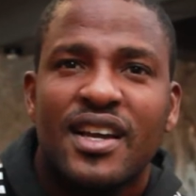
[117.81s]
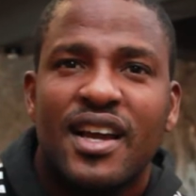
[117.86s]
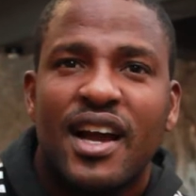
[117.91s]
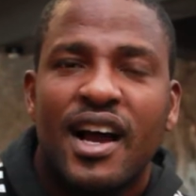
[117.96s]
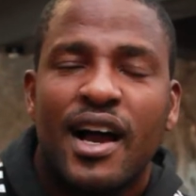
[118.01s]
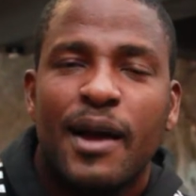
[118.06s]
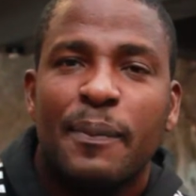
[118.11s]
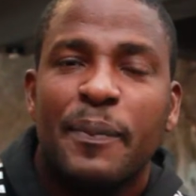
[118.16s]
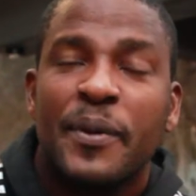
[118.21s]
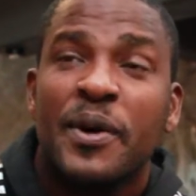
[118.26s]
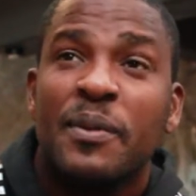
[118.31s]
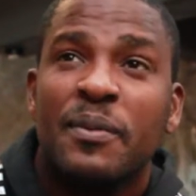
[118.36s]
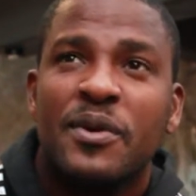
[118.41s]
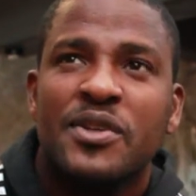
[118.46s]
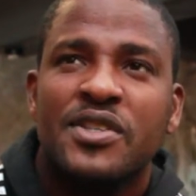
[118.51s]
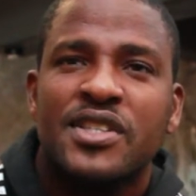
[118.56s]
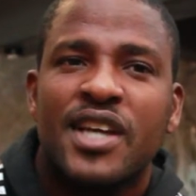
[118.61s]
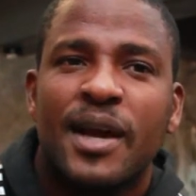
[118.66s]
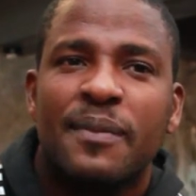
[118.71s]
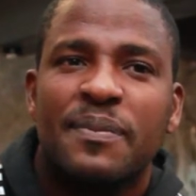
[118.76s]
I pretty
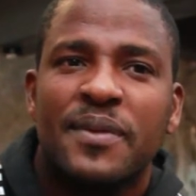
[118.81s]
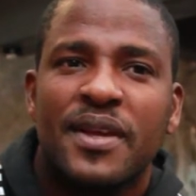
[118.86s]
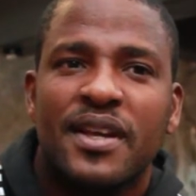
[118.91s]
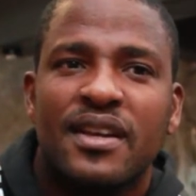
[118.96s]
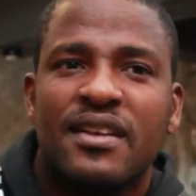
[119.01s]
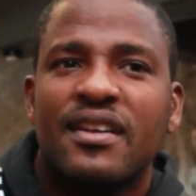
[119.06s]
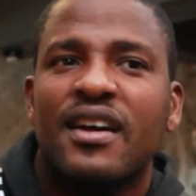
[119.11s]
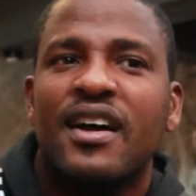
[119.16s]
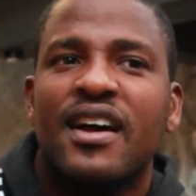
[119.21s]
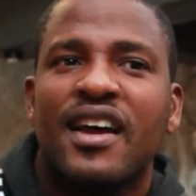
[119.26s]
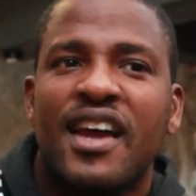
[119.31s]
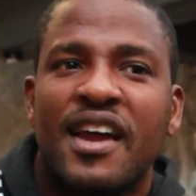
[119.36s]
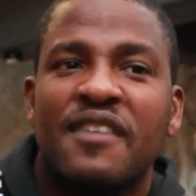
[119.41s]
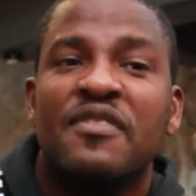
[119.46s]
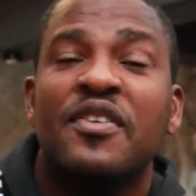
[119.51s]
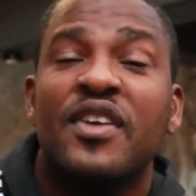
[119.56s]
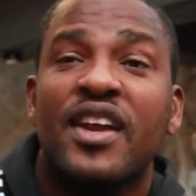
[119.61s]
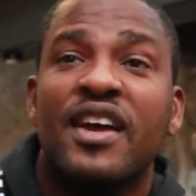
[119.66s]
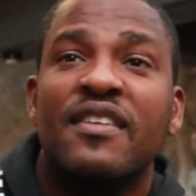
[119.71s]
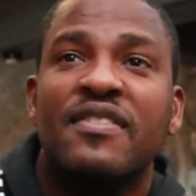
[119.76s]
much captain uh,
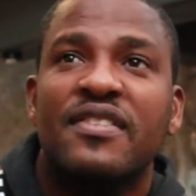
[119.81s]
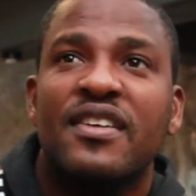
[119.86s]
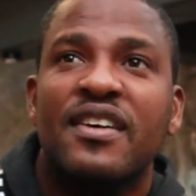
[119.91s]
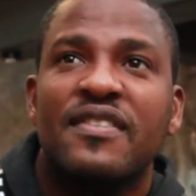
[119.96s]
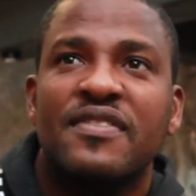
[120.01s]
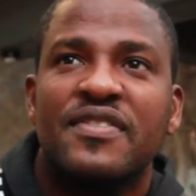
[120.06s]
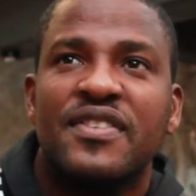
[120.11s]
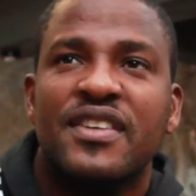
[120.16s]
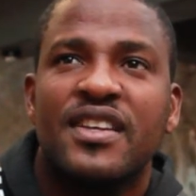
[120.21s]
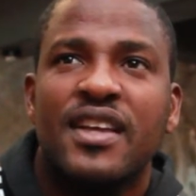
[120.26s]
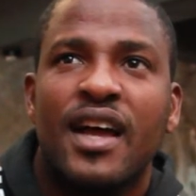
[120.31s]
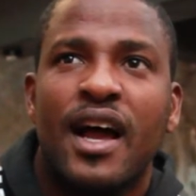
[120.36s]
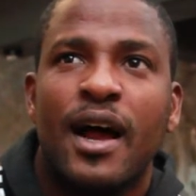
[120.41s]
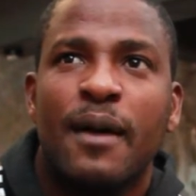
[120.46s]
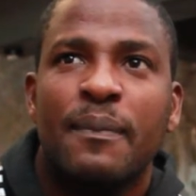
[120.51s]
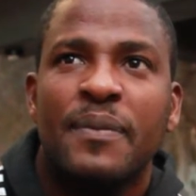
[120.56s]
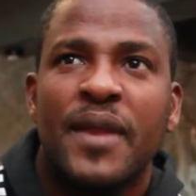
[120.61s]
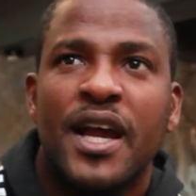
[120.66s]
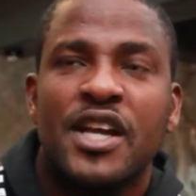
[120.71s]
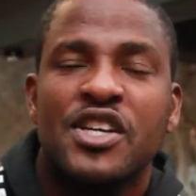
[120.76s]
every level of um,
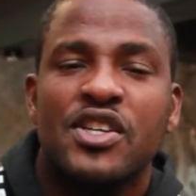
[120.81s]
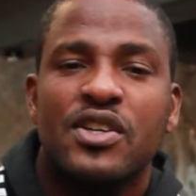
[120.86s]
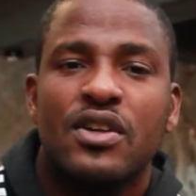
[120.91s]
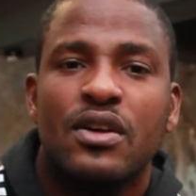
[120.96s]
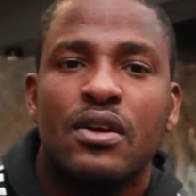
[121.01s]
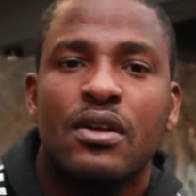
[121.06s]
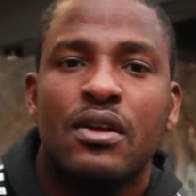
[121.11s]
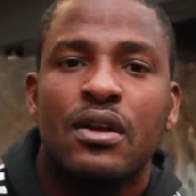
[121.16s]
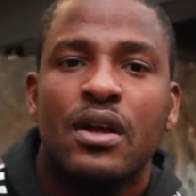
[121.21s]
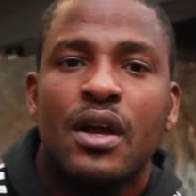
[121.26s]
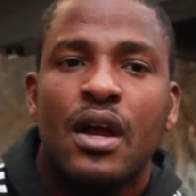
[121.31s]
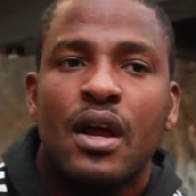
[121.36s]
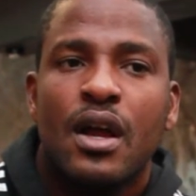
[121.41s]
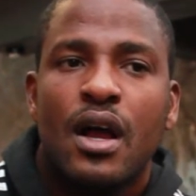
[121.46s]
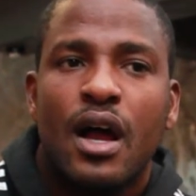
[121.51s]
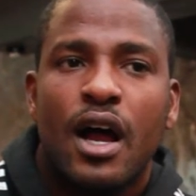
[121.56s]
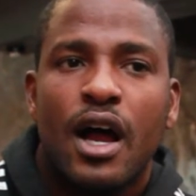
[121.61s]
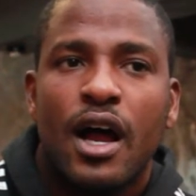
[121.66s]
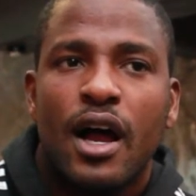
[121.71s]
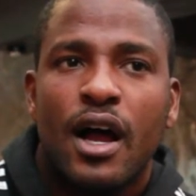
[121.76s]
uh, national
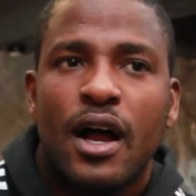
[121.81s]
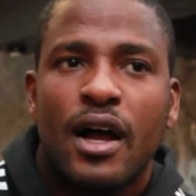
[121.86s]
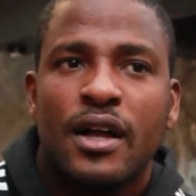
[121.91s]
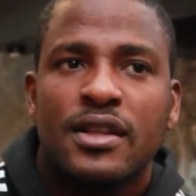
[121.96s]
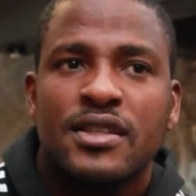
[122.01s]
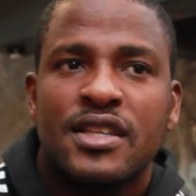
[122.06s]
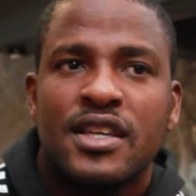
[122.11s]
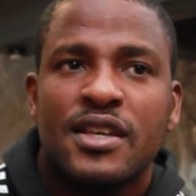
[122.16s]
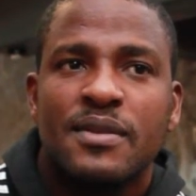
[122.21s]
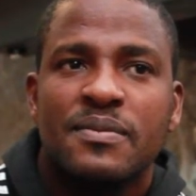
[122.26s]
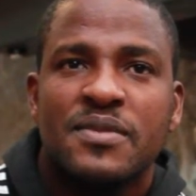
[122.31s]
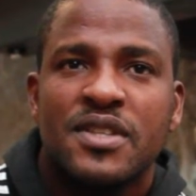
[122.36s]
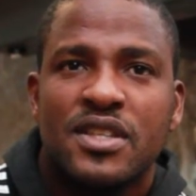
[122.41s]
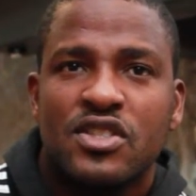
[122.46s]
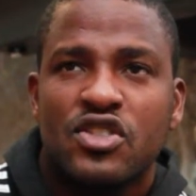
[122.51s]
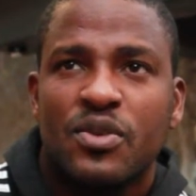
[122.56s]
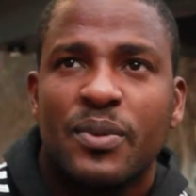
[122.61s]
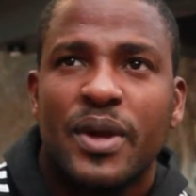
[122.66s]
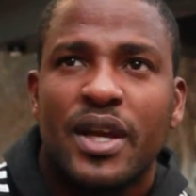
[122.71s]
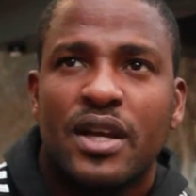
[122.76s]
uh, teams in
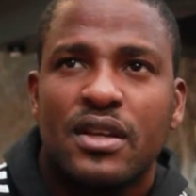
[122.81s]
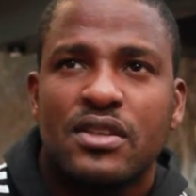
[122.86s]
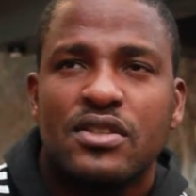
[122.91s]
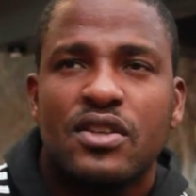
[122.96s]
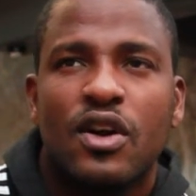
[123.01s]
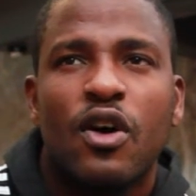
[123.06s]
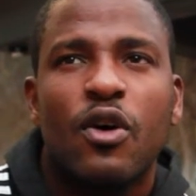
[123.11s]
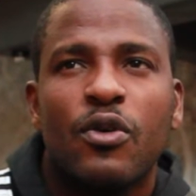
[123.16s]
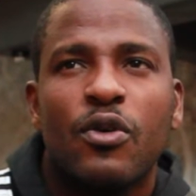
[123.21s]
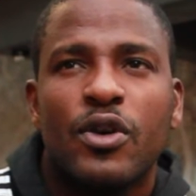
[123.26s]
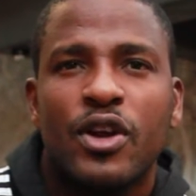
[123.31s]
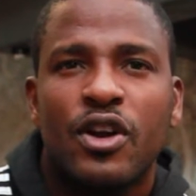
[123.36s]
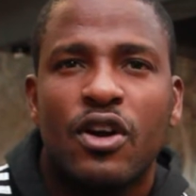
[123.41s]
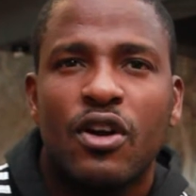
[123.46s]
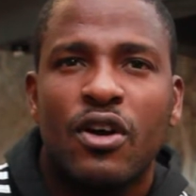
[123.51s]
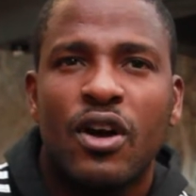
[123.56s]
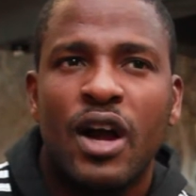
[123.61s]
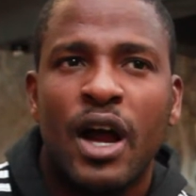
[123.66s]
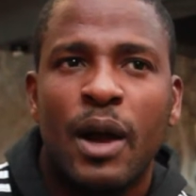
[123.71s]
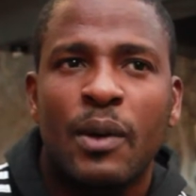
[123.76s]
Jamaica. So, you know,
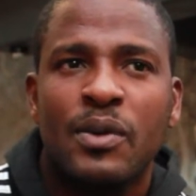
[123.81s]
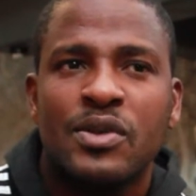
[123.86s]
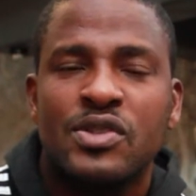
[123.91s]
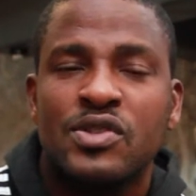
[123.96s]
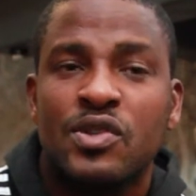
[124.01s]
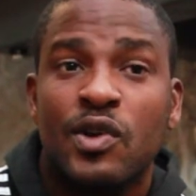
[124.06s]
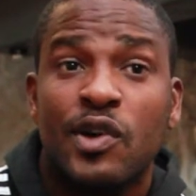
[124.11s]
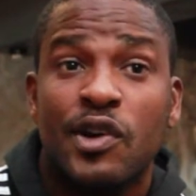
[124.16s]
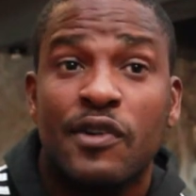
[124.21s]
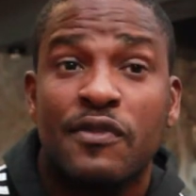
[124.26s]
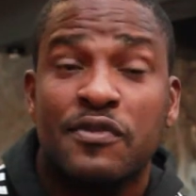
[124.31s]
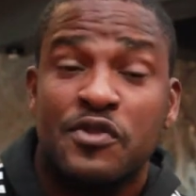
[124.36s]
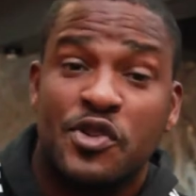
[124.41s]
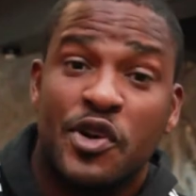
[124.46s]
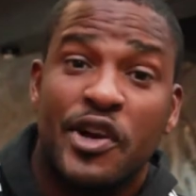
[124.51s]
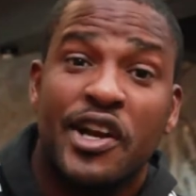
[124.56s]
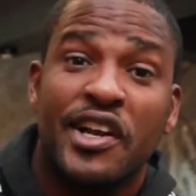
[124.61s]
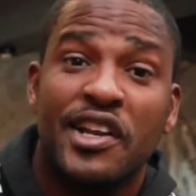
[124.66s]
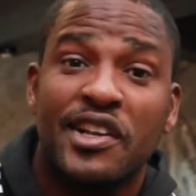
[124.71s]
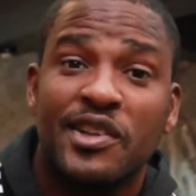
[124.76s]
I was sort of
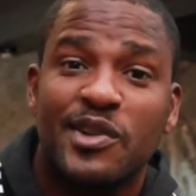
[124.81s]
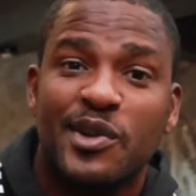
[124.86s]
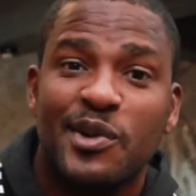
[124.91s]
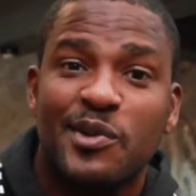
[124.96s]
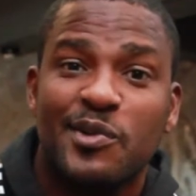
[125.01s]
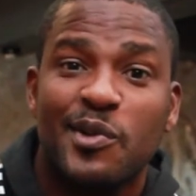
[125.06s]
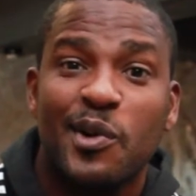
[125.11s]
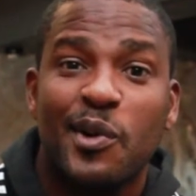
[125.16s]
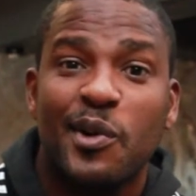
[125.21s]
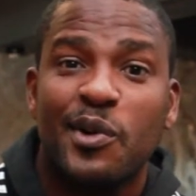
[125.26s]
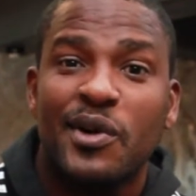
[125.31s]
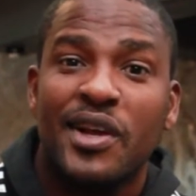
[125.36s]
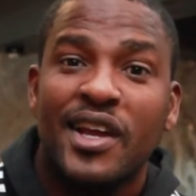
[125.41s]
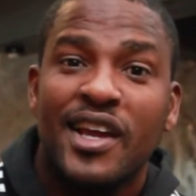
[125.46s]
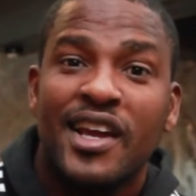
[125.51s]
trained into the role,